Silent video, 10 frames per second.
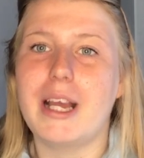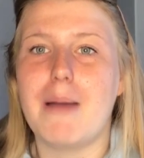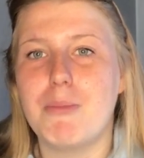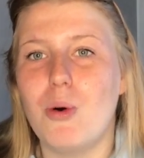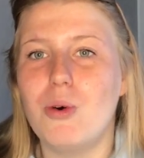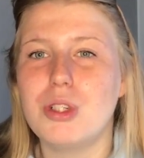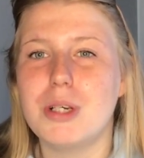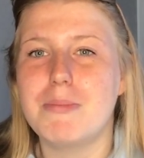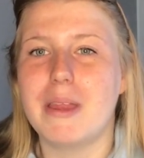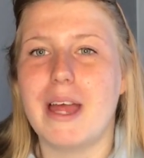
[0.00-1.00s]
get bored.
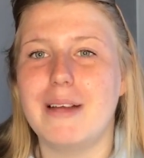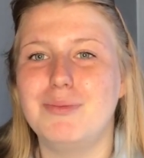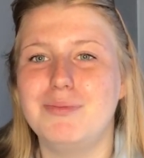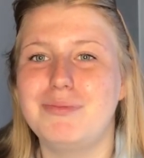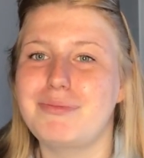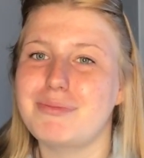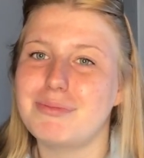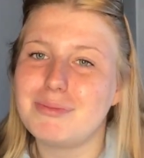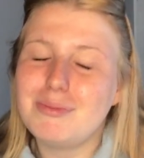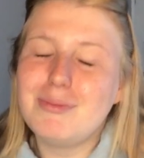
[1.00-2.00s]
But then,
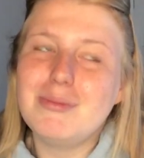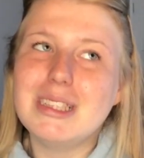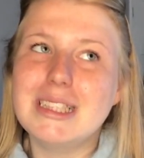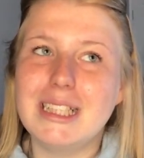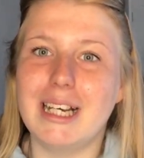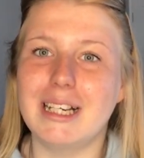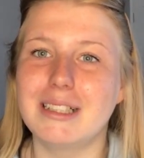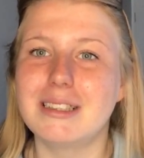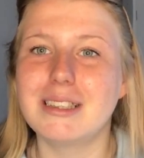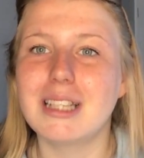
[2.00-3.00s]

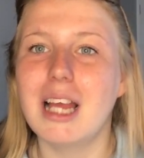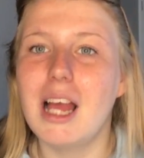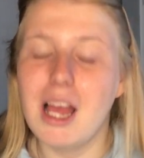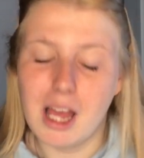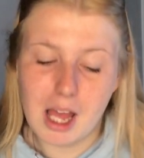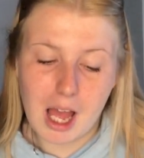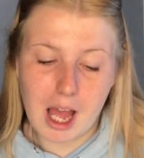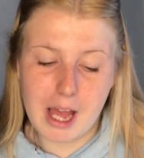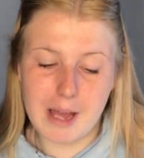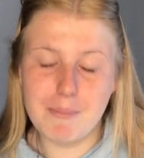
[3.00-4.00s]

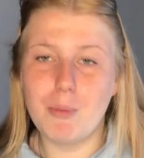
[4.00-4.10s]
yeah.